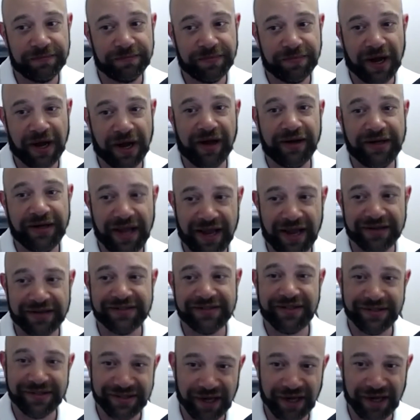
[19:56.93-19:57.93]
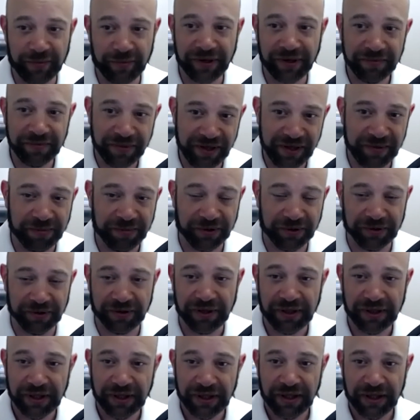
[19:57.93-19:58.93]
podcast is helping
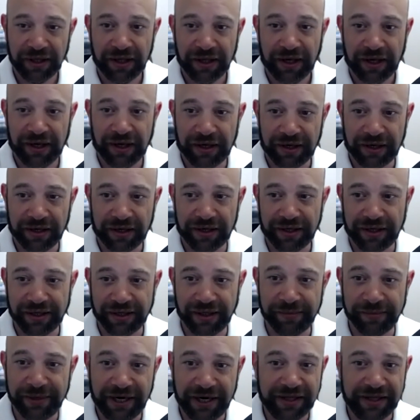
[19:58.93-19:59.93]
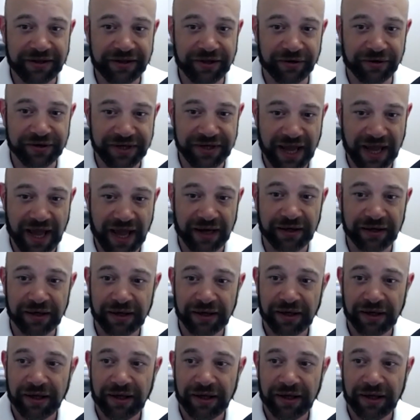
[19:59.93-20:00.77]
people eliminate their debt.